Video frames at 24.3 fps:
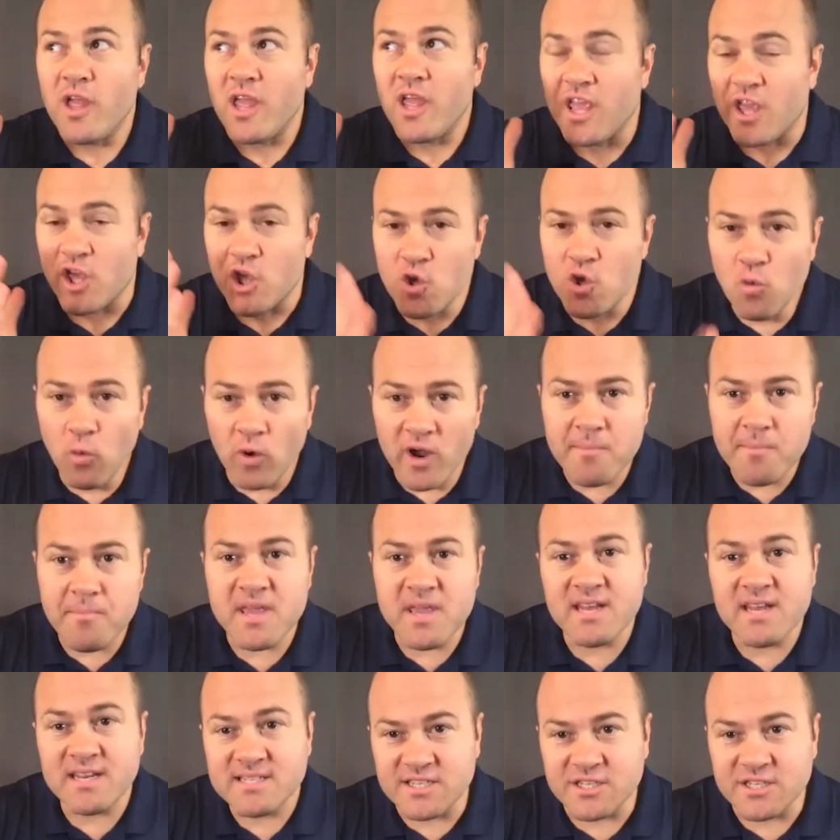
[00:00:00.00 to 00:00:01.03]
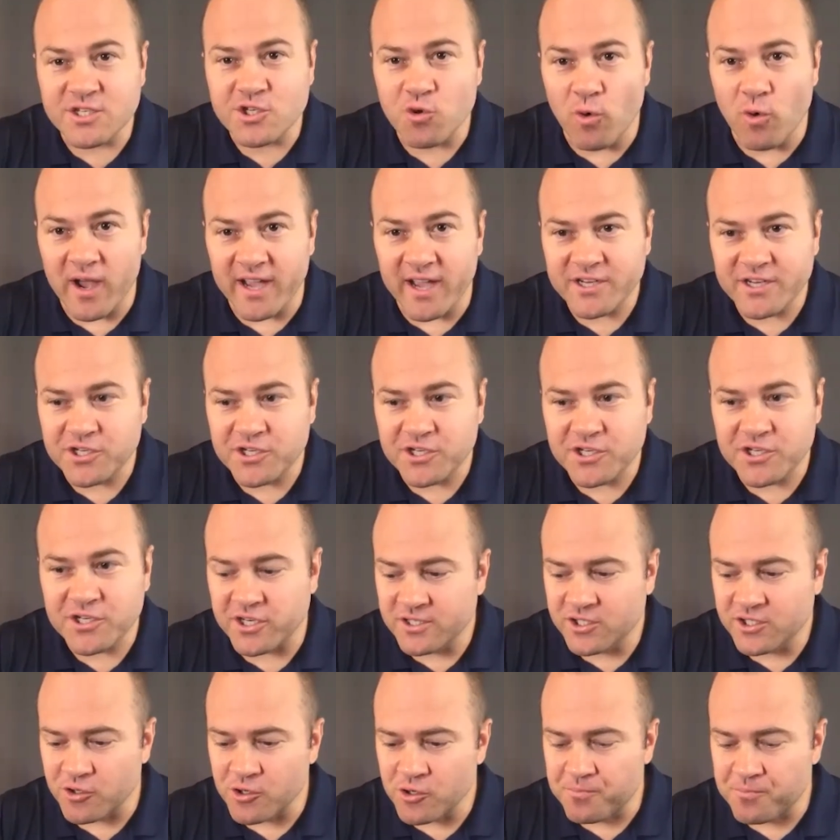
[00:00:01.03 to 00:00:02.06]
you want to be in a
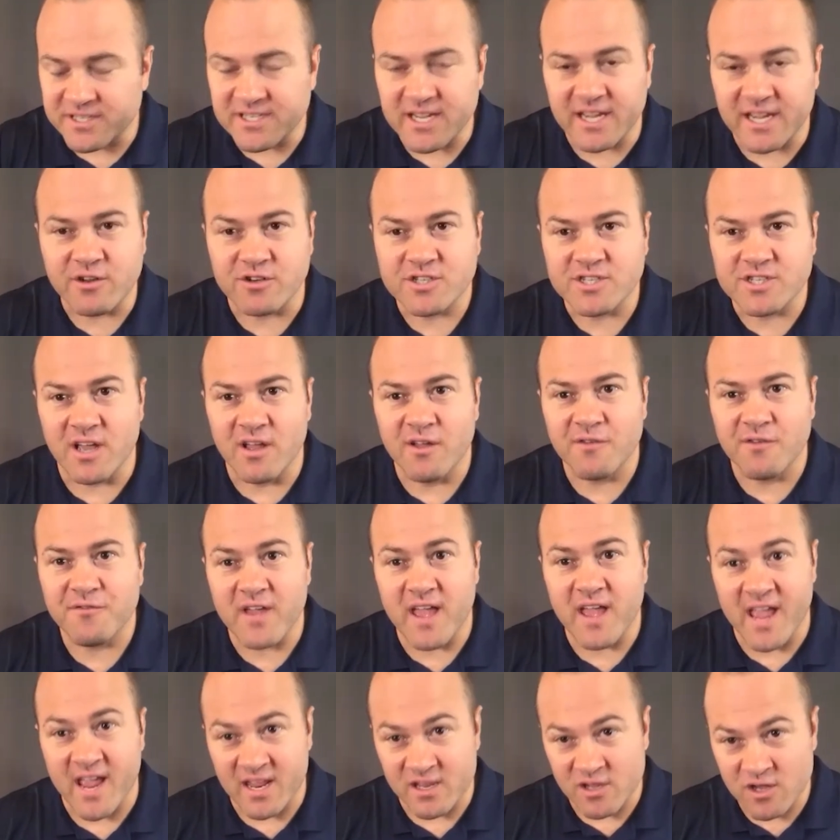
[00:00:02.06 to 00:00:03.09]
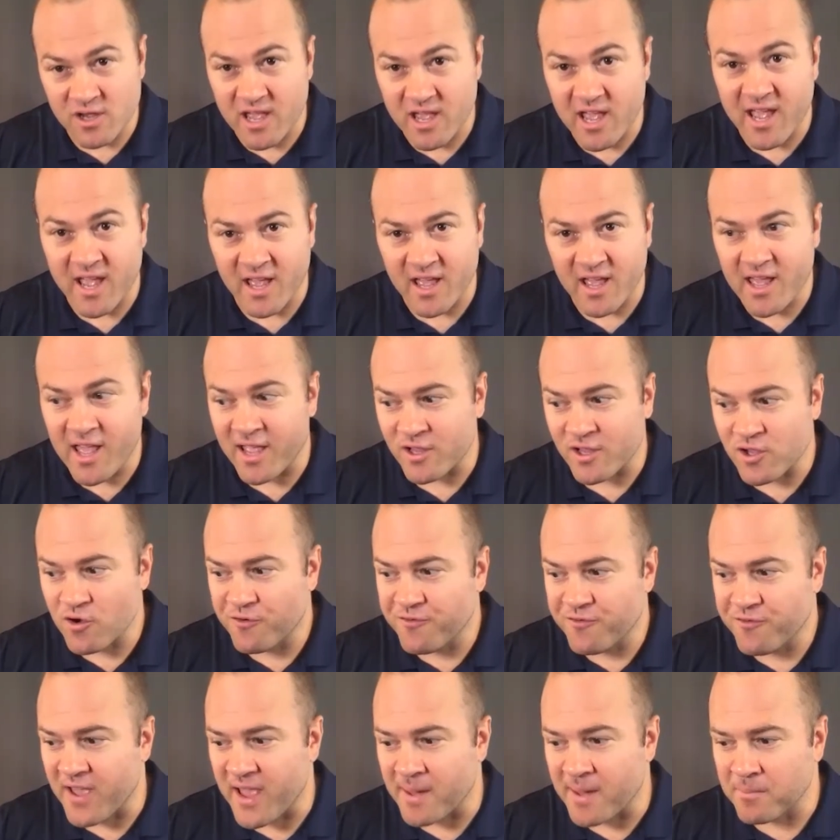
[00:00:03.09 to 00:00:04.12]
situation to protect yourself and, and, and
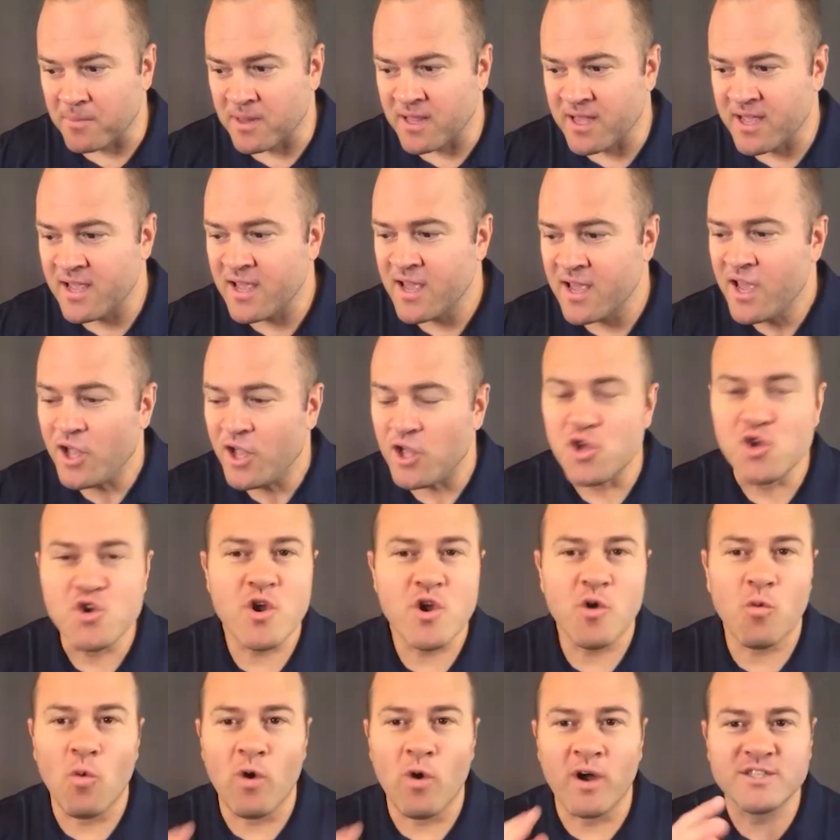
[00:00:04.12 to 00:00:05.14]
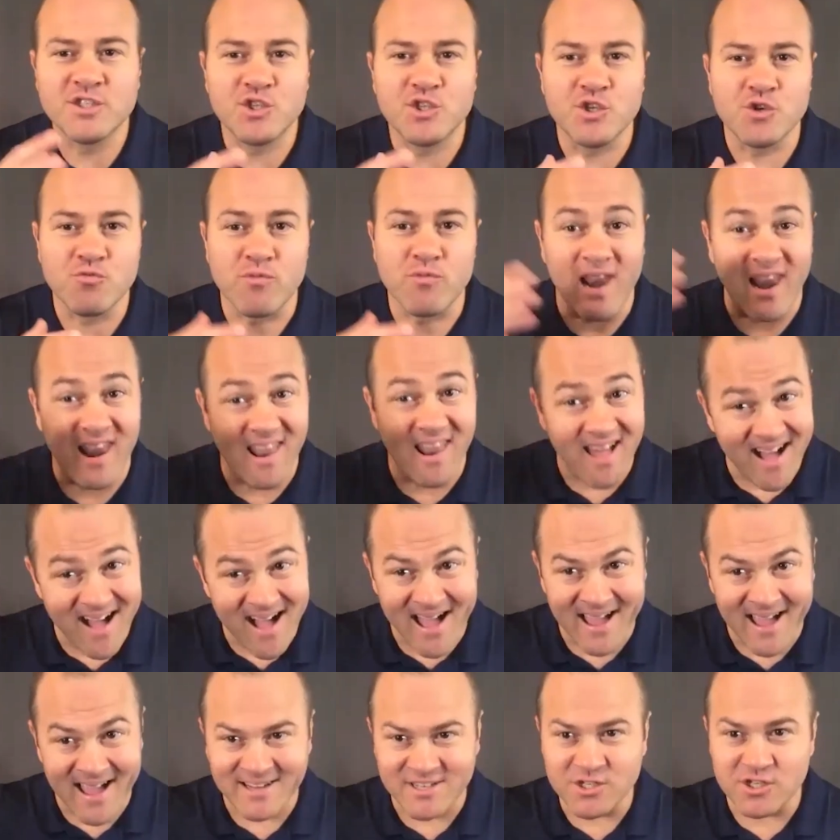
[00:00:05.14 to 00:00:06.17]
your family you don't want to
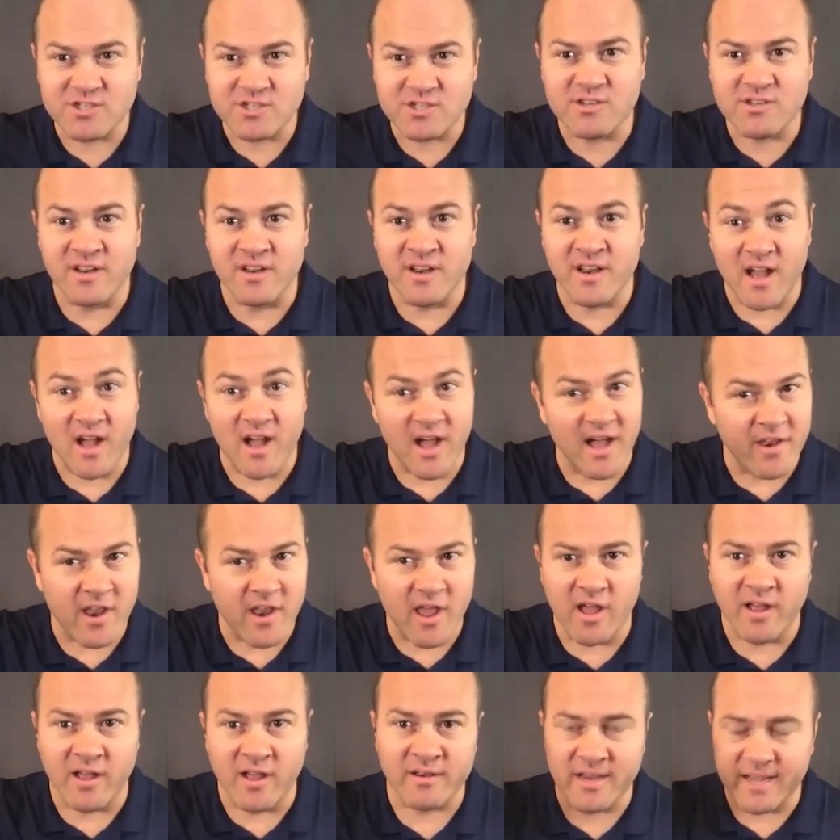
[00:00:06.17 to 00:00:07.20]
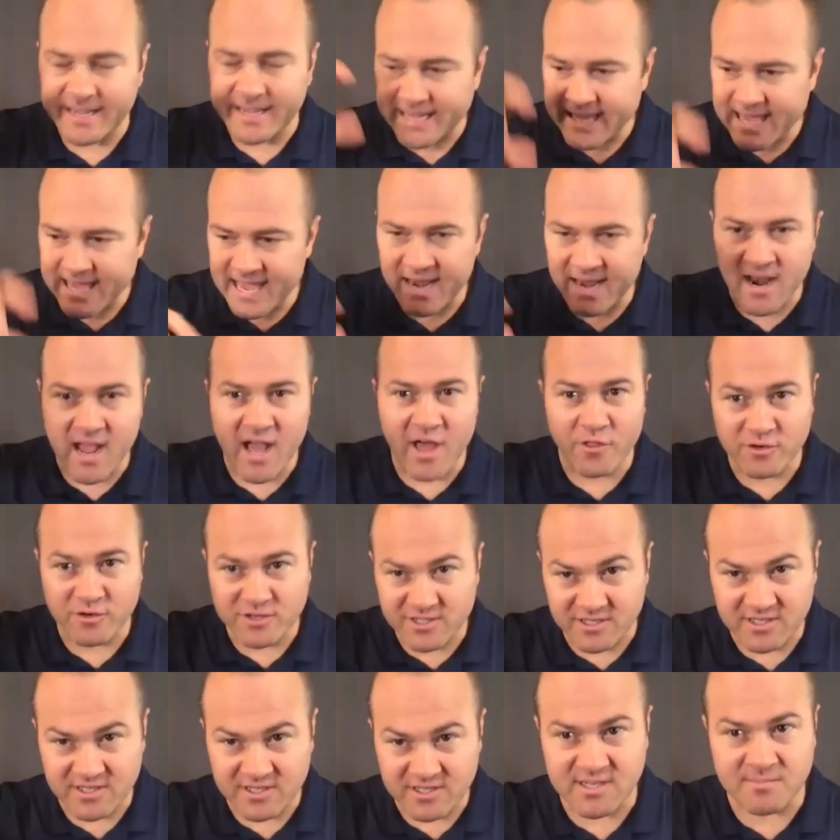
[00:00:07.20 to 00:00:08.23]
rely just on on on again other
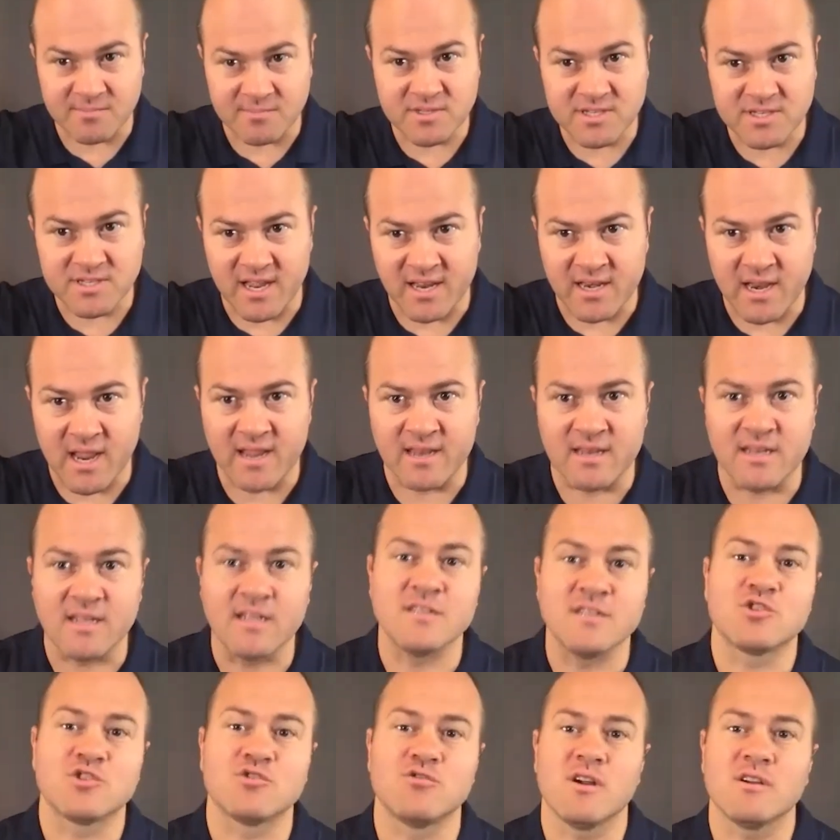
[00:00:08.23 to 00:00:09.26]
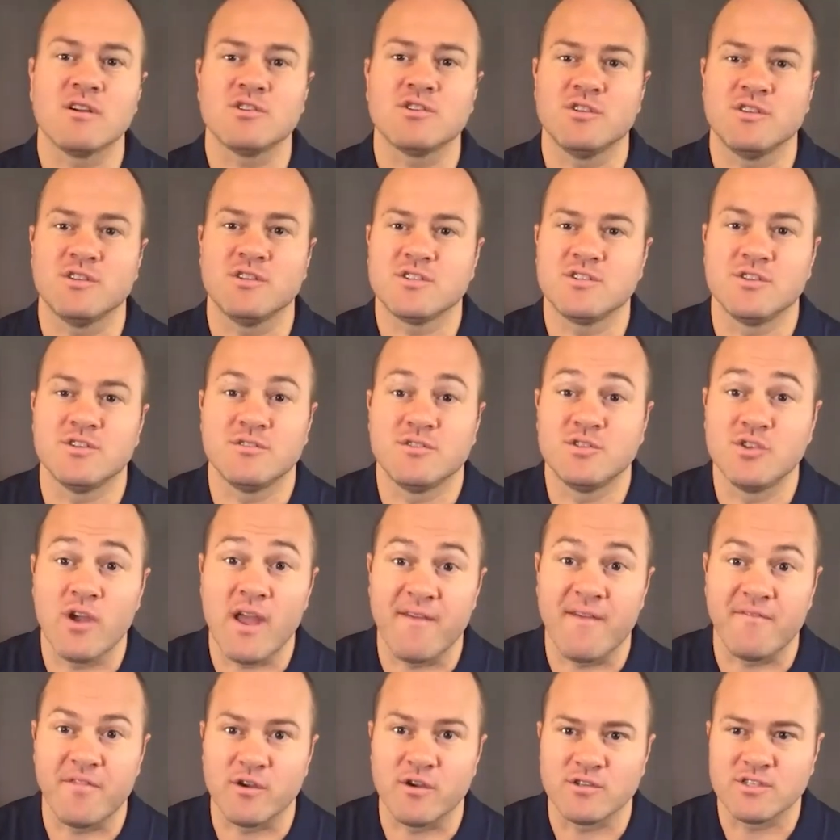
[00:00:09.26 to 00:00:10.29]
systems and, and and structures to to
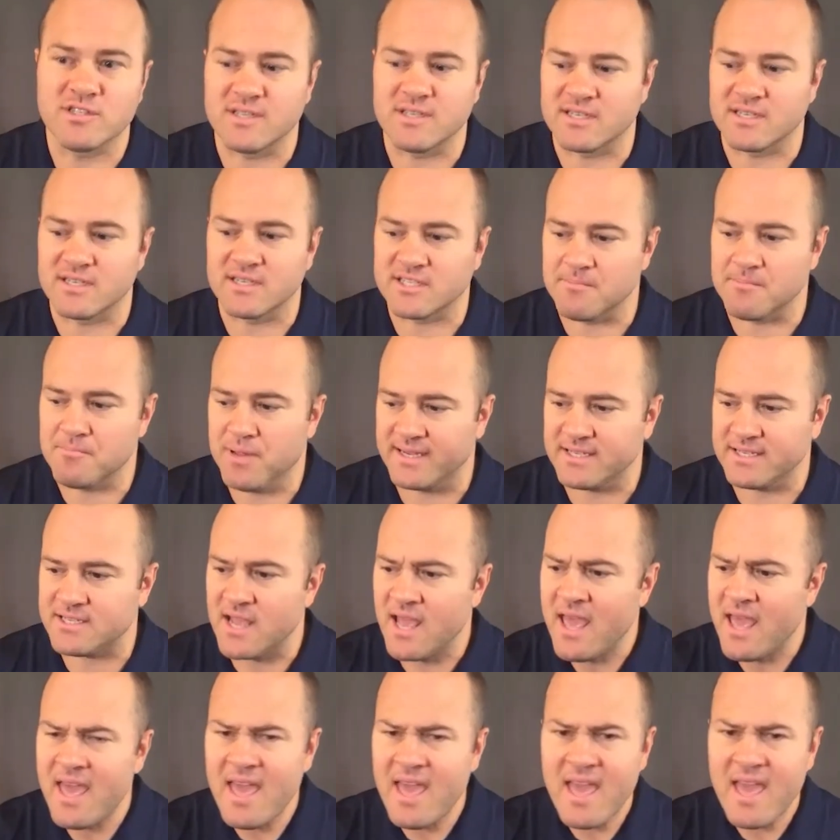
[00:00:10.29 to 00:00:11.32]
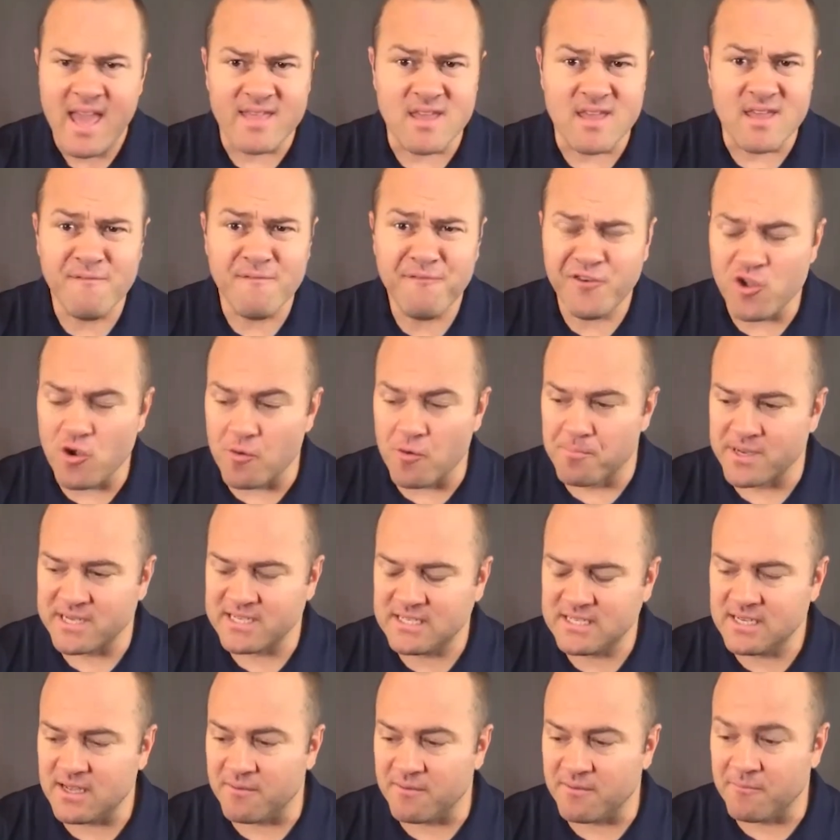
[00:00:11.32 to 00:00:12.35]
have those things in place and then for your
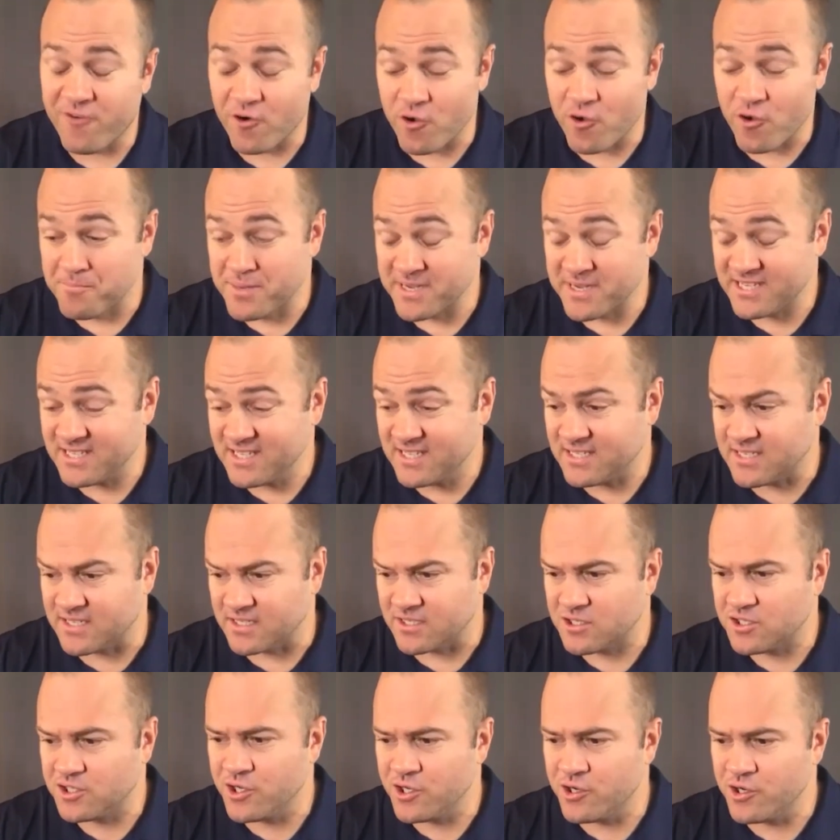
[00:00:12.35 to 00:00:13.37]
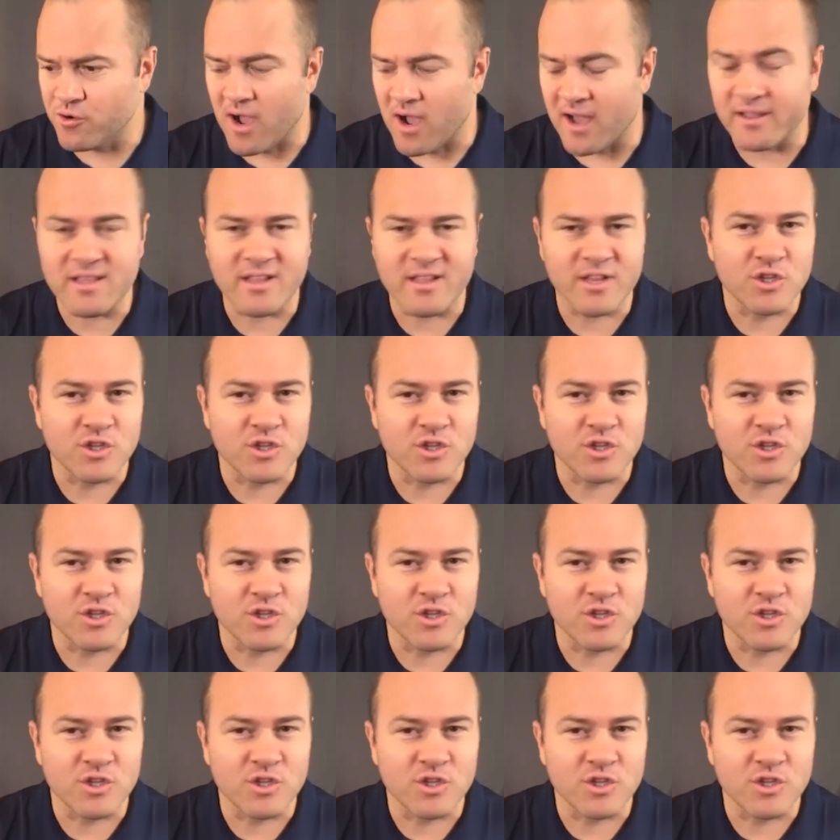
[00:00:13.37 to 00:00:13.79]
business for your businesses too uh,